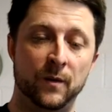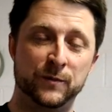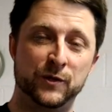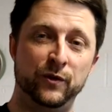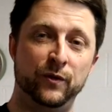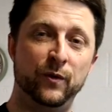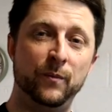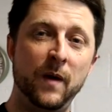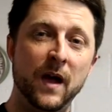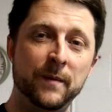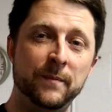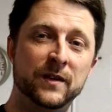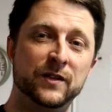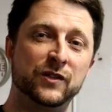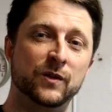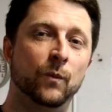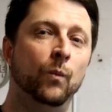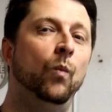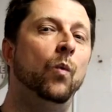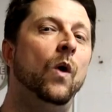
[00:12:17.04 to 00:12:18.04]
So there might be
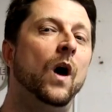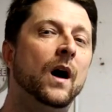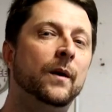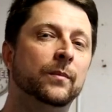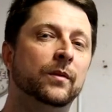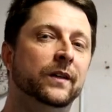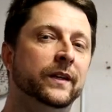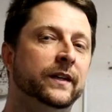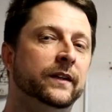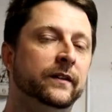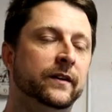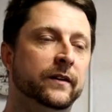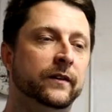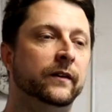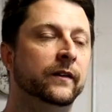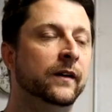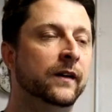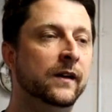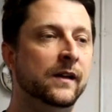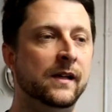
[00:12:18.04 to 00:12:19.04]
some wobbling
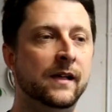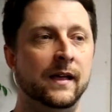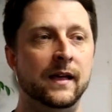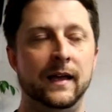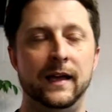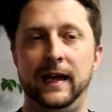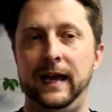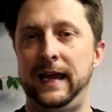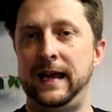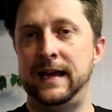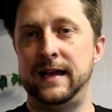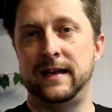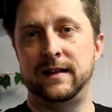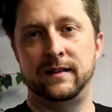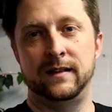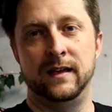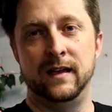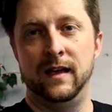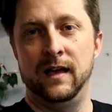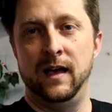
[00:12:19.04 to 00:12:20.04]
there.
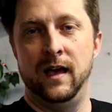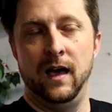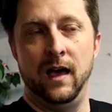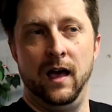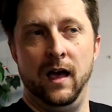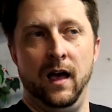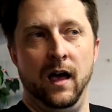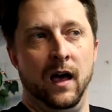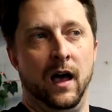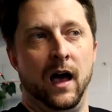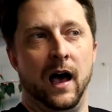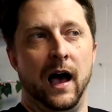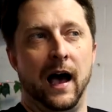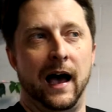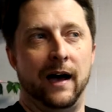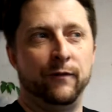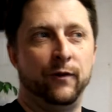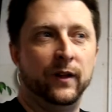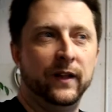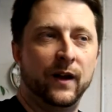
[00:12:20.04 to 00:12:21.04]
And
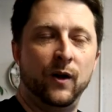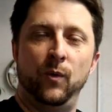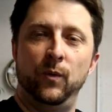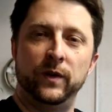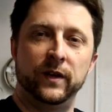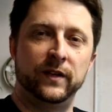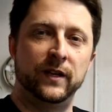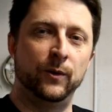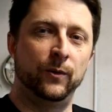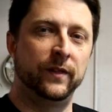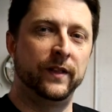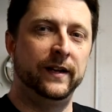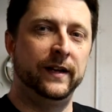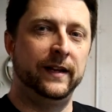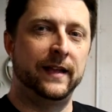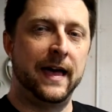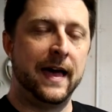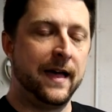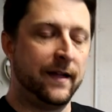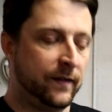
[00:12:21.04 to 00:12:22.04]
I really don't want to deal with any
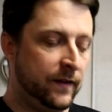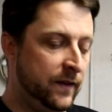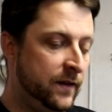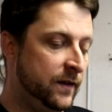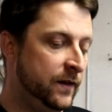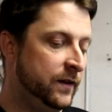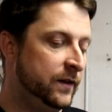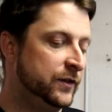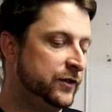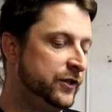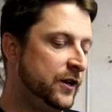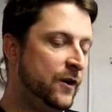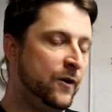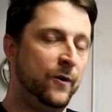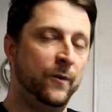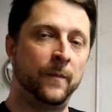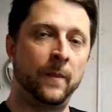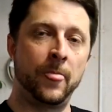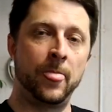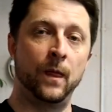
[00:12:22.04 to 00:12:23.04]
of that.
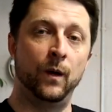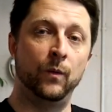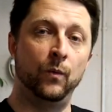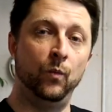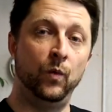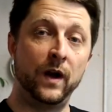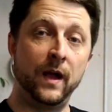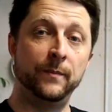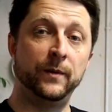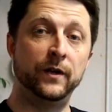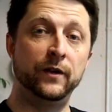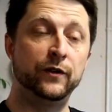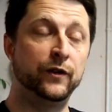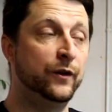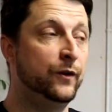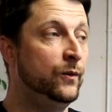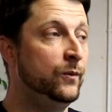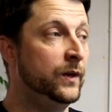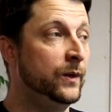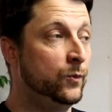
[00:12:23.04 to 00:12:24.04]
So what I'm going to
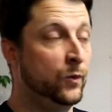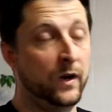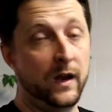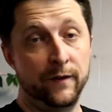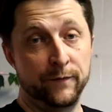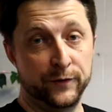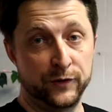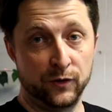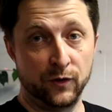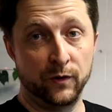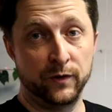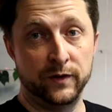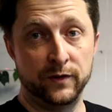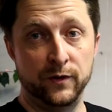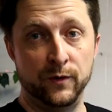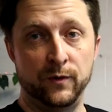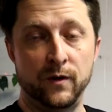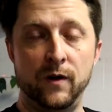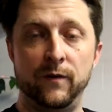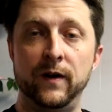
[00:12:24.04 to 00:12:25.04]
do, and what I've started
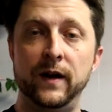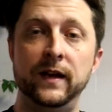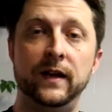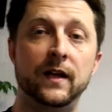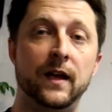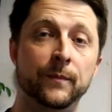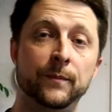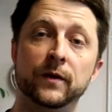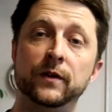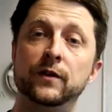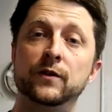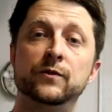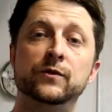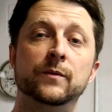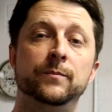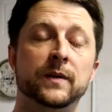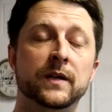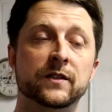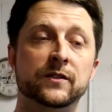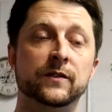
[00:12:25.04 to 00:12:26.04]
doing already, I'm going to use
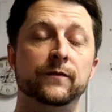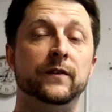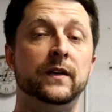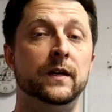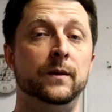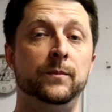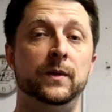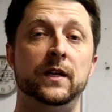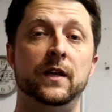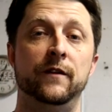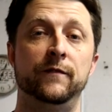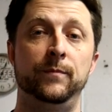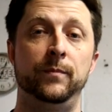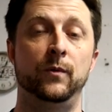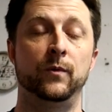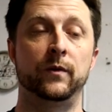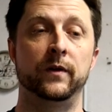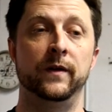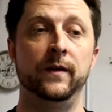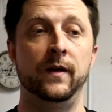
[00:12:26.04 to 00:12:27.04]
a piece of MDF
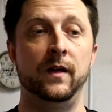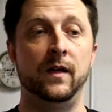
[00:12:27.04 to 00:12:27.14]
board.